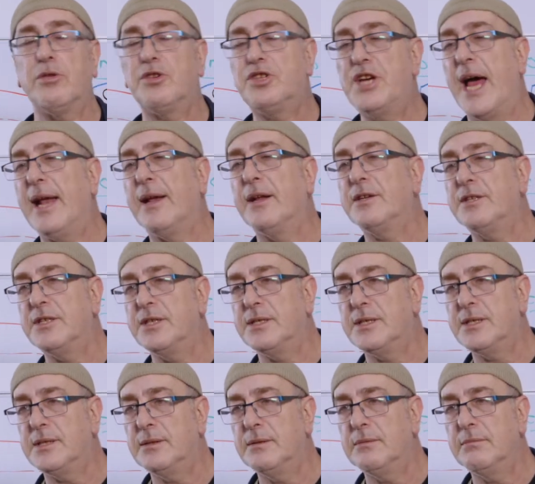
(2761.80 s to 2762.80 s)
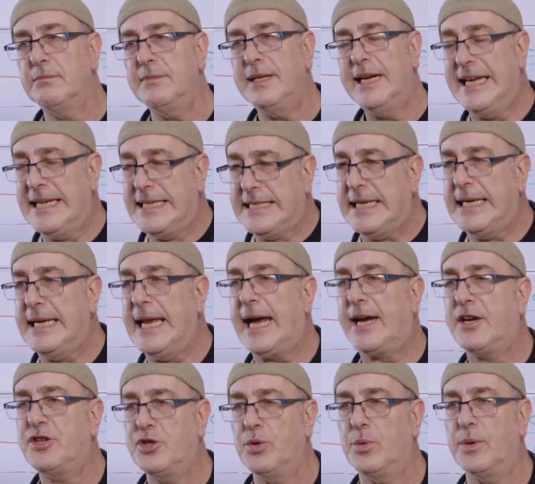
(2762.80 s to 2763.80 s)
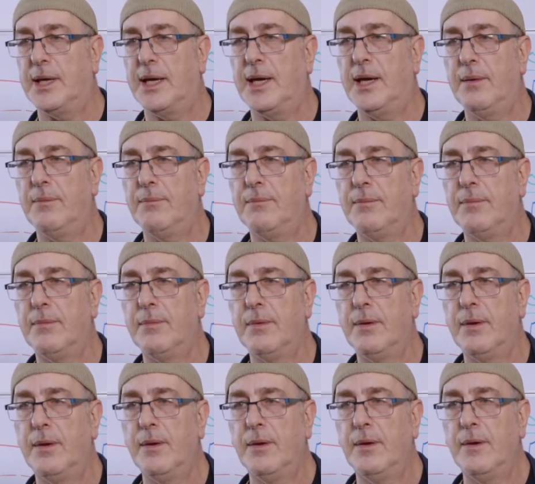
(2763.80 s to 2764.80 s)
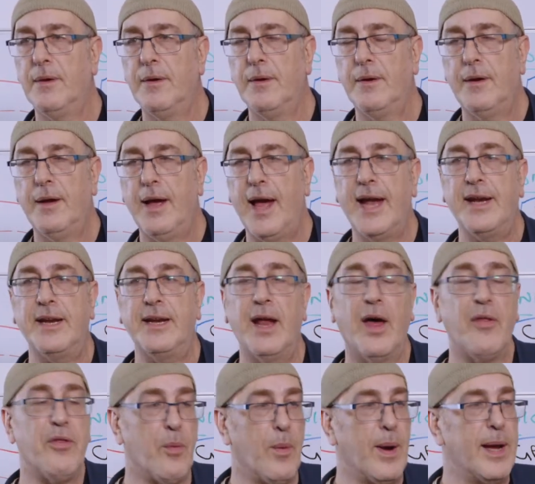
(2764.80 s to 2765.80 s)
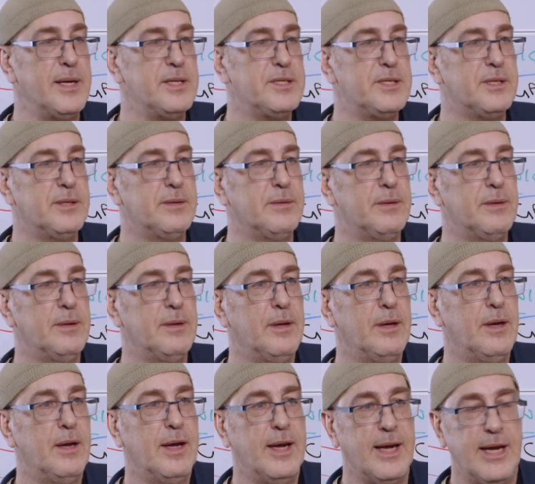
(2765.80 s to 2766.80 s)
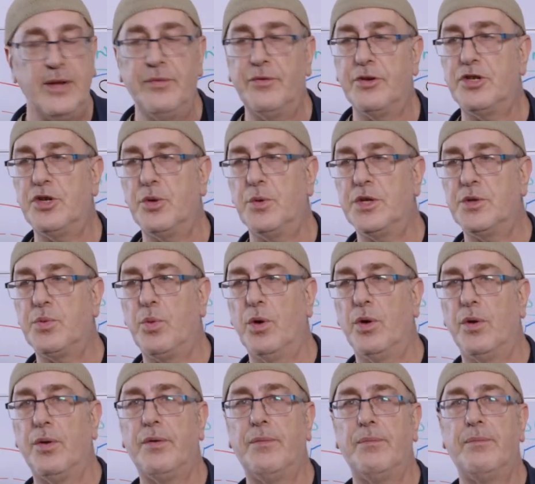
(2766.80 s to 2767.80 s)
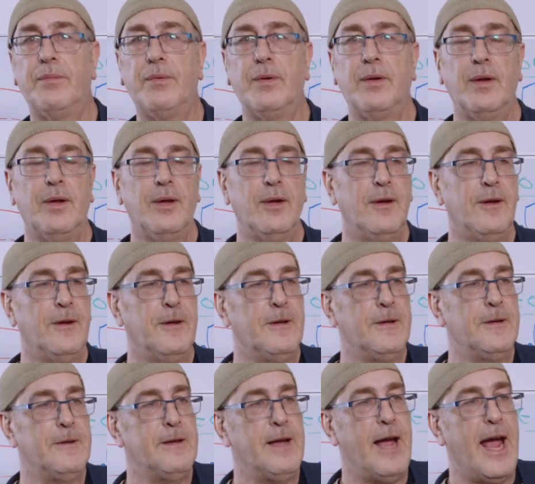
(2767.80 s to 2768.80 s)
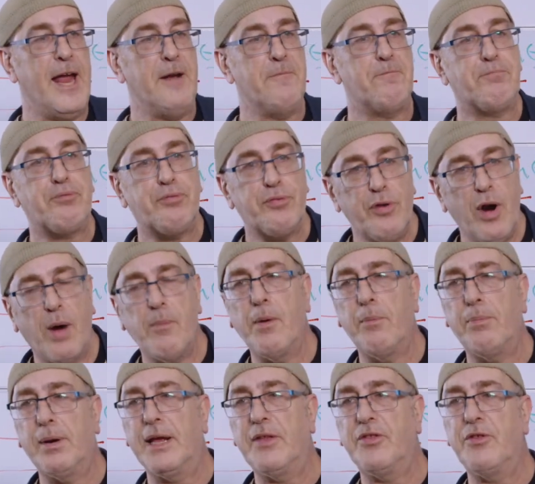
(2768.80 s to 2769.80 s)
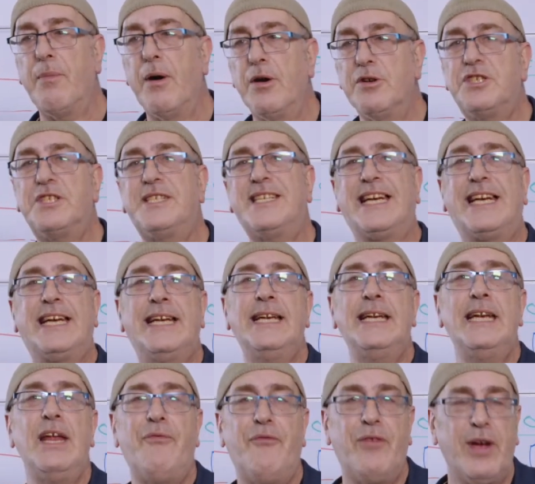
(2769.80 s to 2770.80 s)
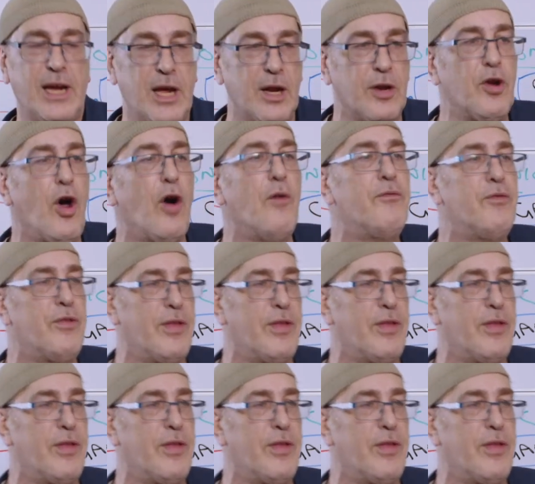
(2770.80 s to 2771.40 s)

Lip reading: challenges intellectually and in other ways in the Jewish world. And probably the most significant of